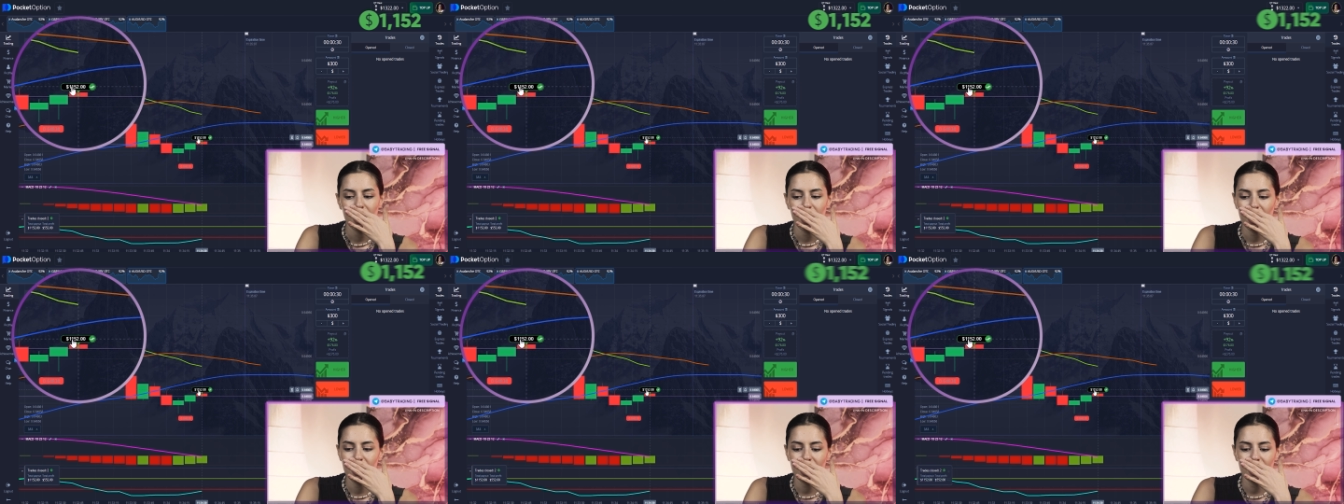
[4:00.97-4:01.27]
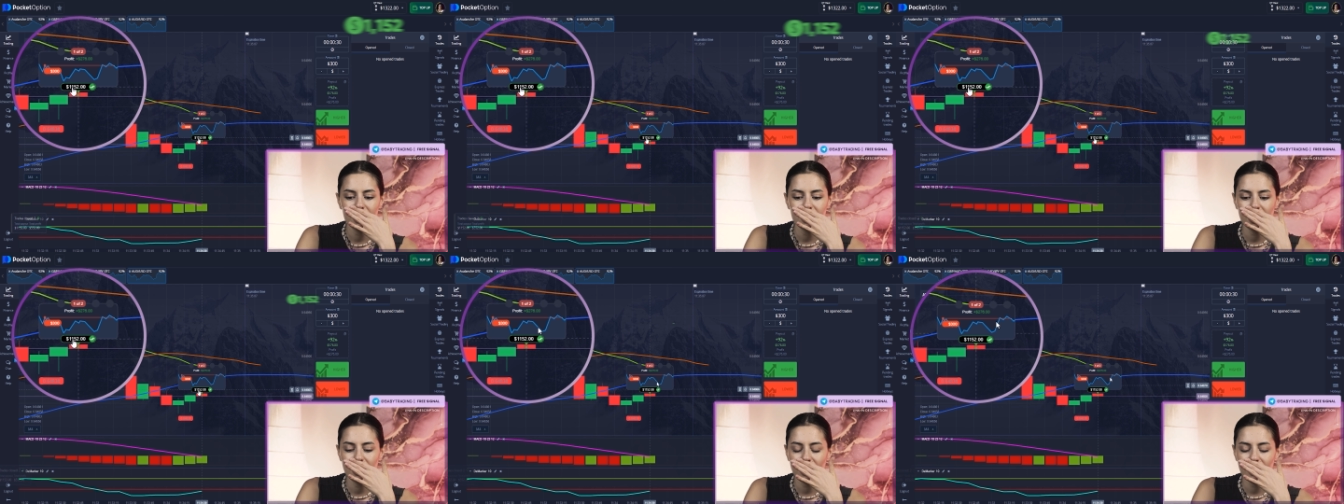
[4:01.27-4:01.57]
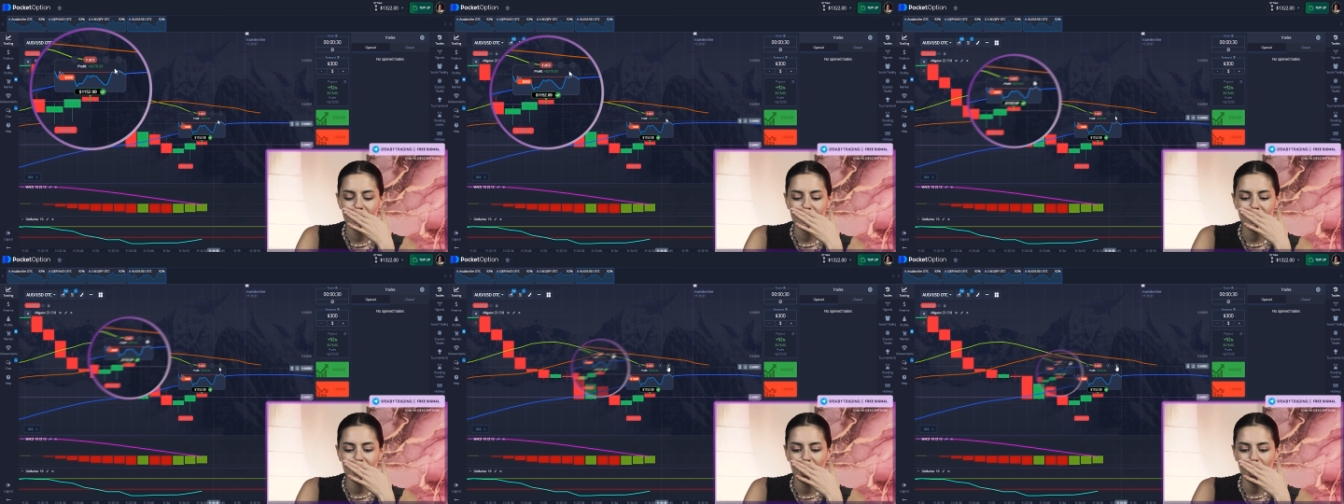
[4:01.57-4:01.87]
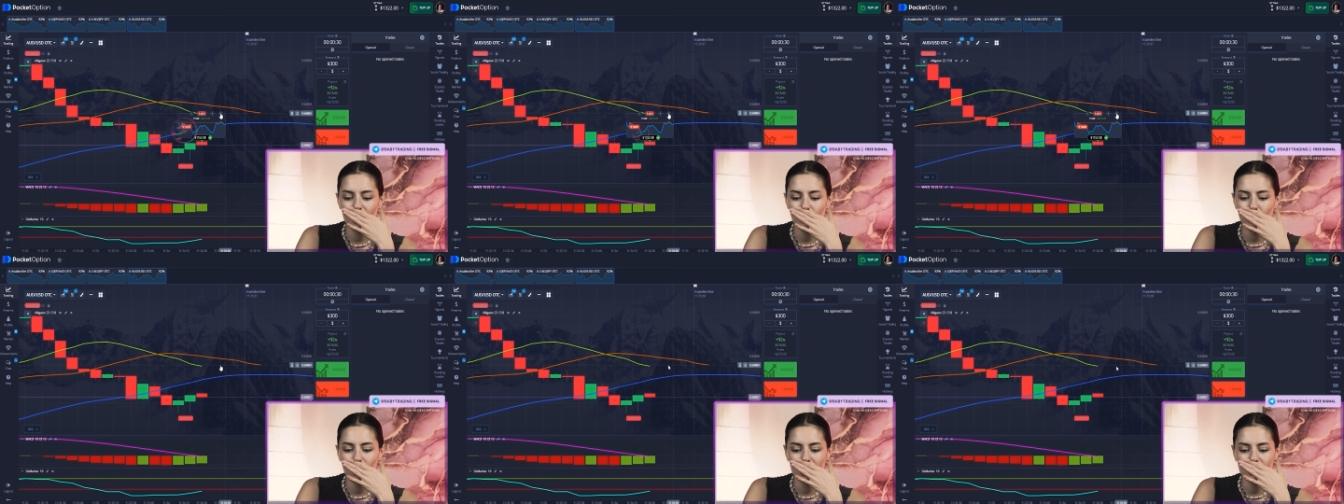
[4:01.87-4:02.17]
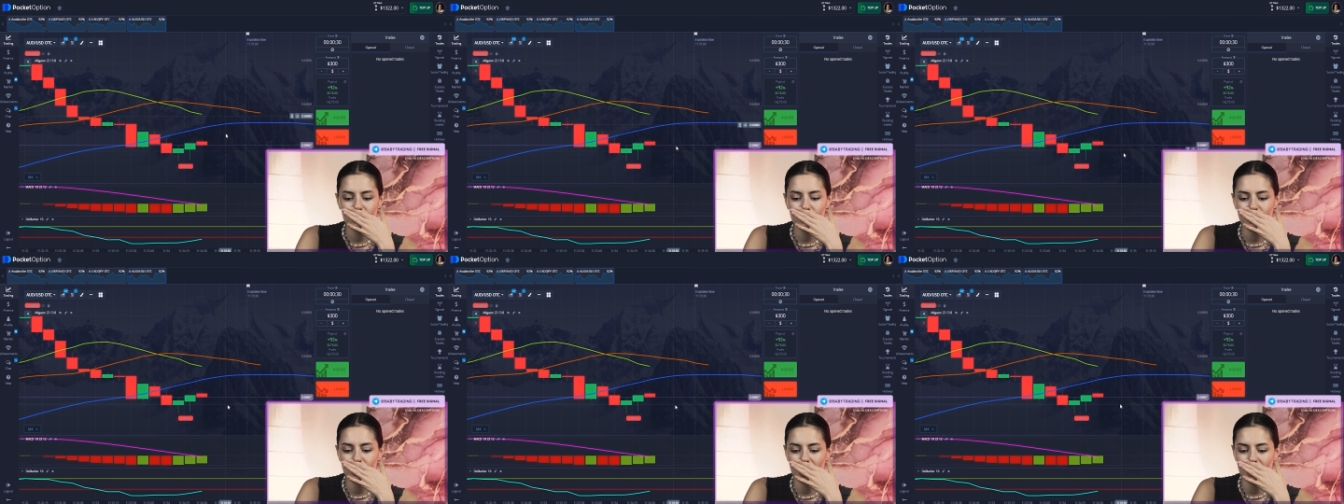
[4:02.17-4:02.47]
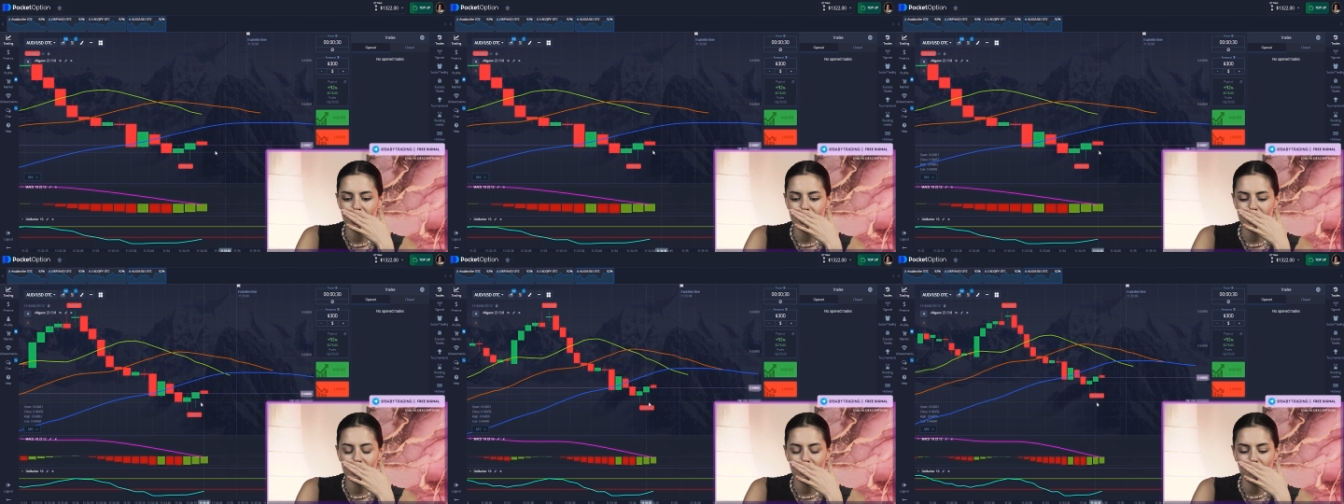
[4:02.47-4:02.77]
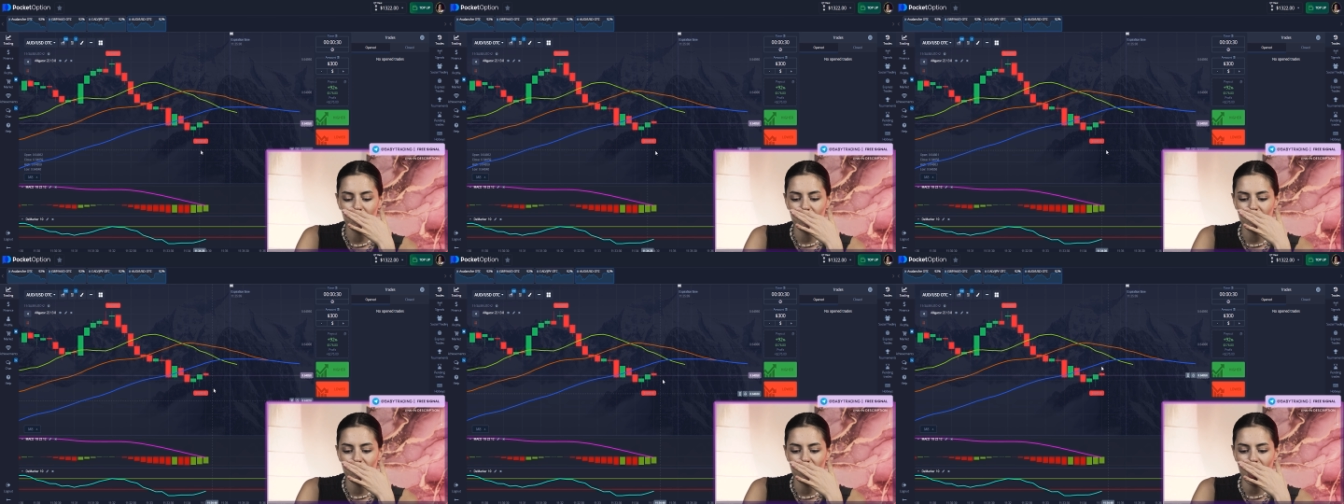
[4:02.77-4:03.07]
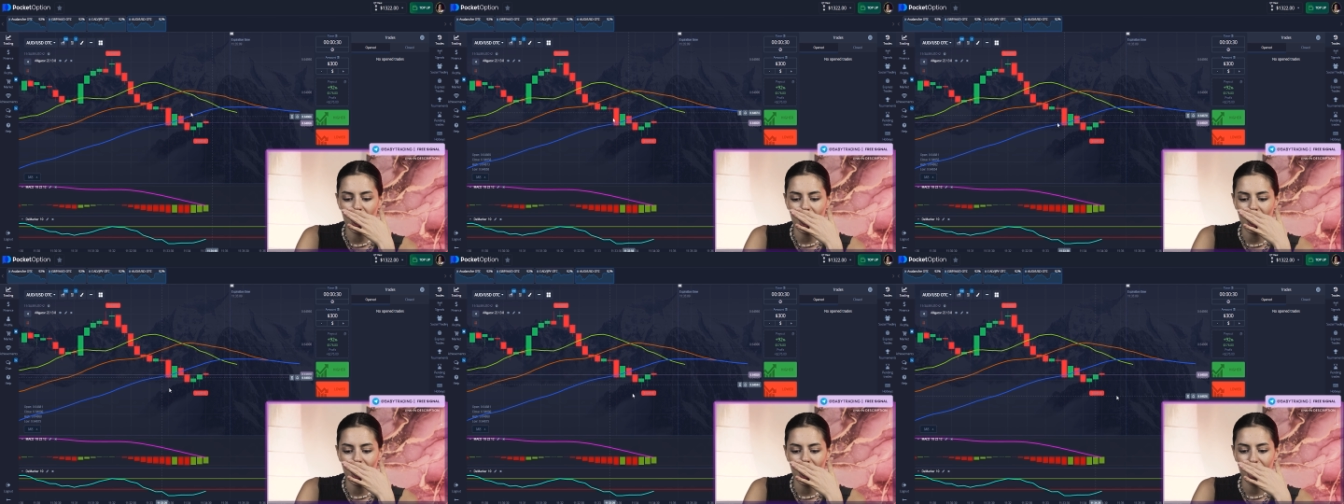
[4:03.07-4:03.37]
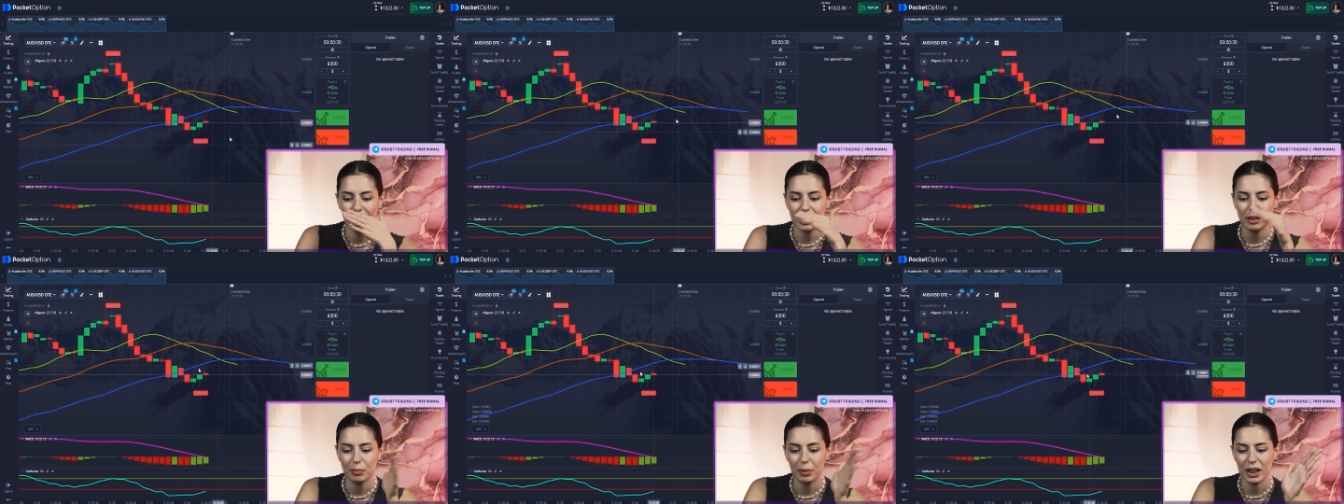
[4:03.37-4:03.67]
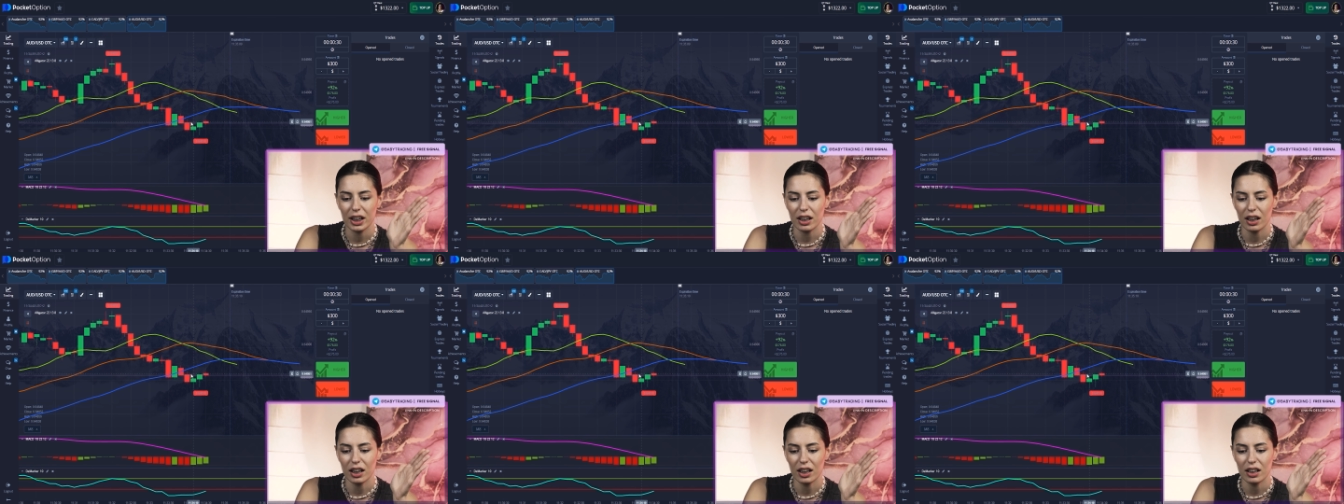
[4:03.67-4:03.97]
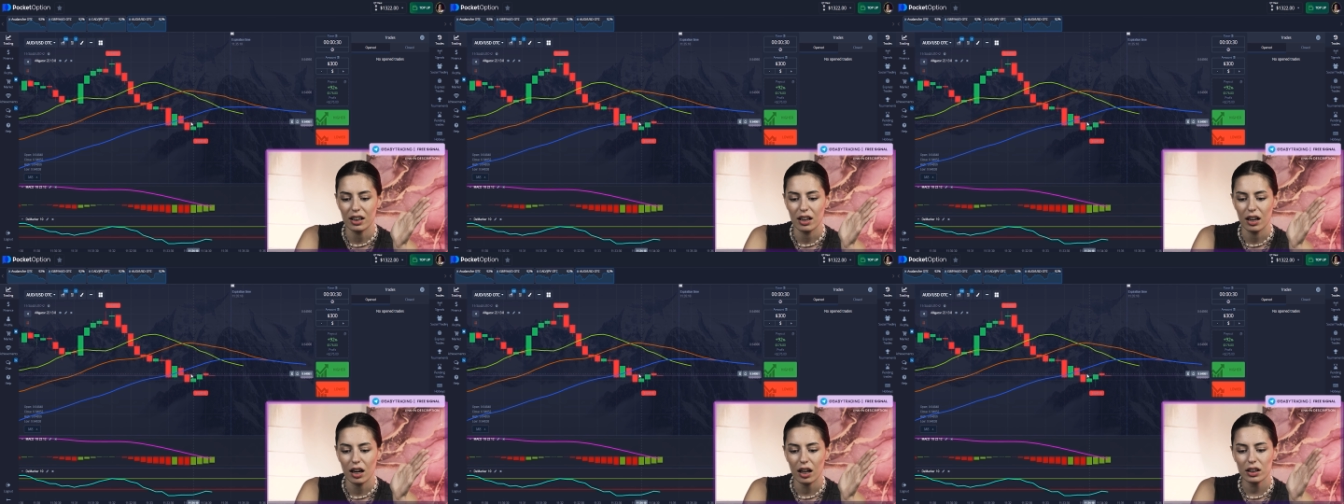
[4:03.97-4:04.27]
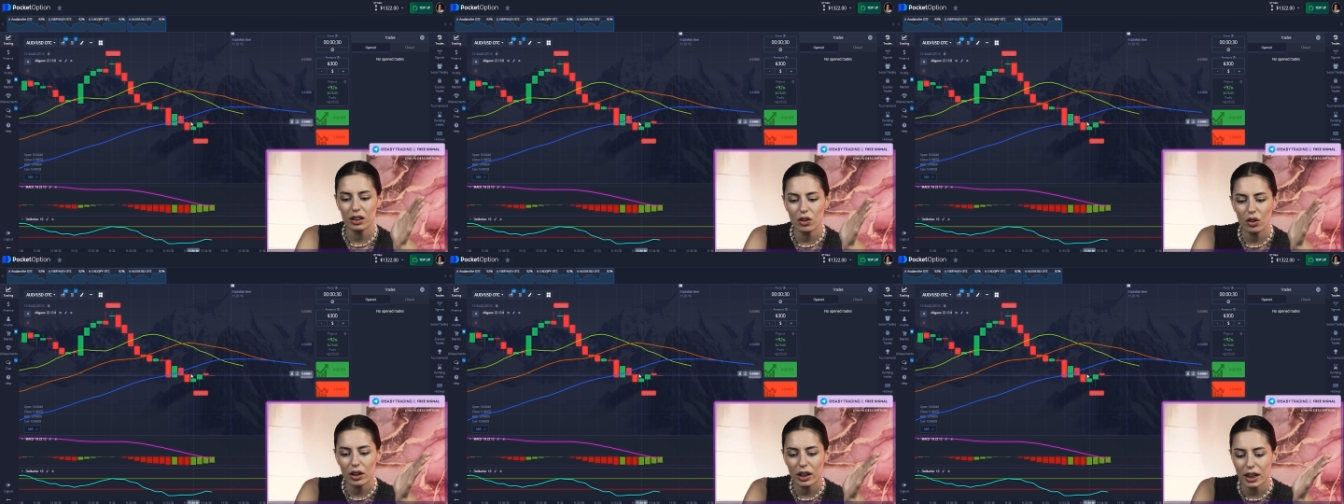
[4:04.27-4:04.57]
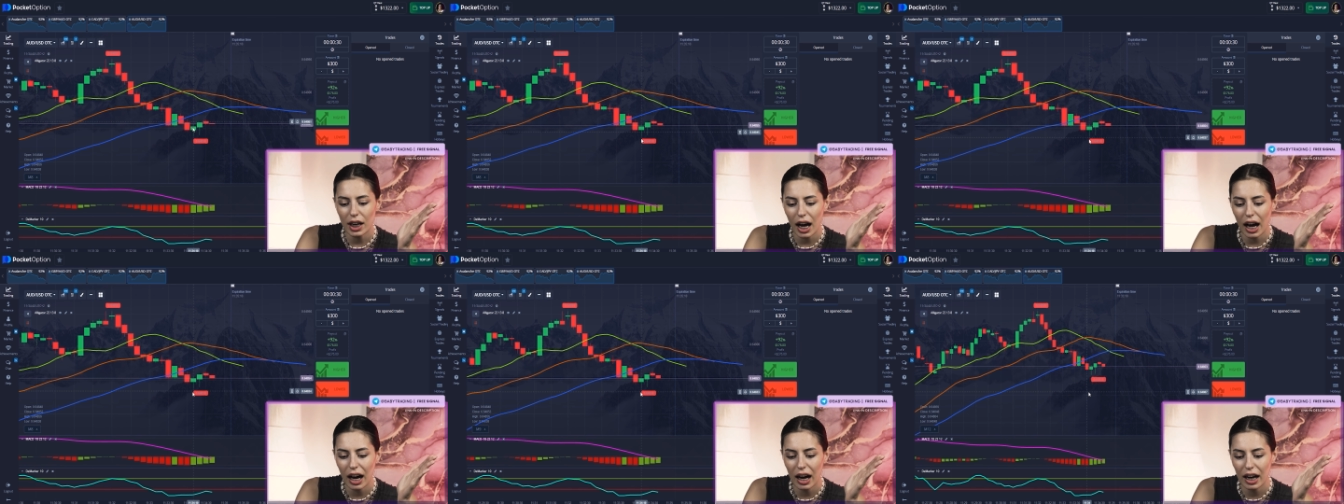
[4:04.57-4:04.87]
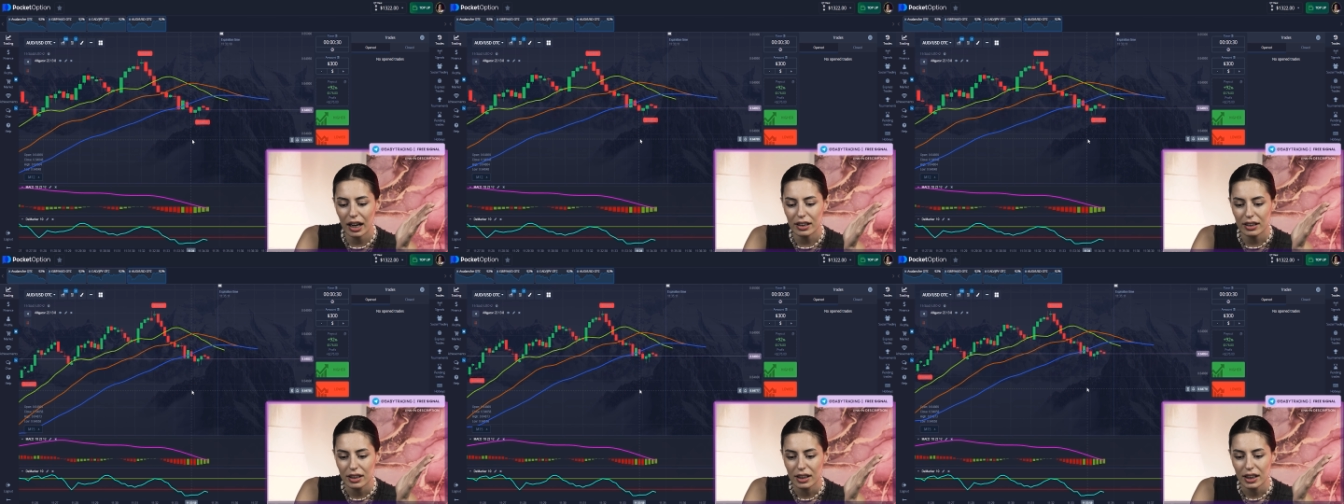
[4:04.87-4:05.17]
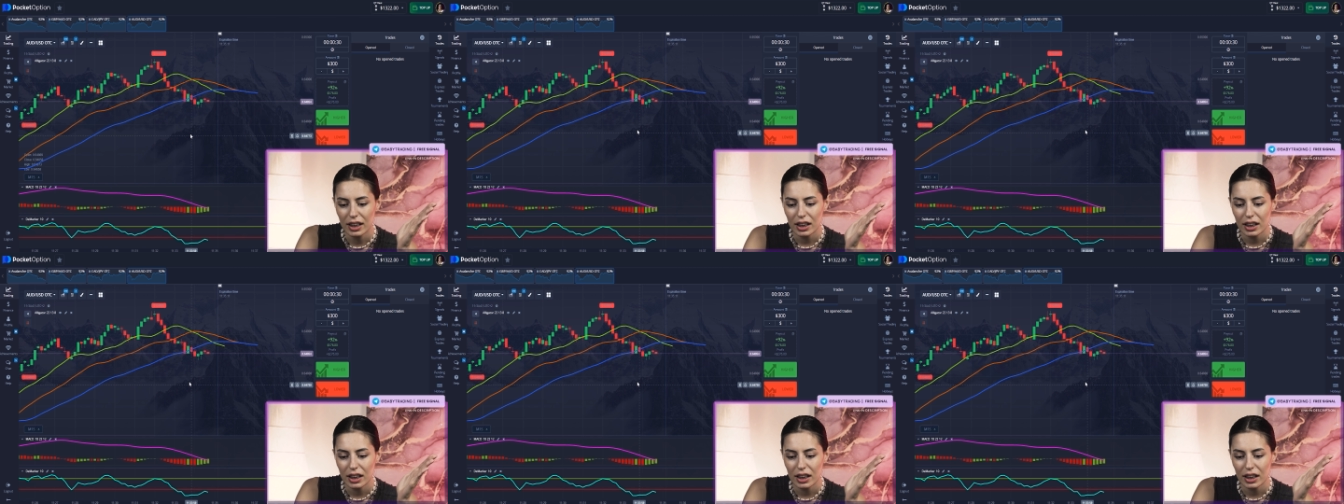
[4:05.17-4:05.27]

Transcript: and I needed, that was just fine because look at that.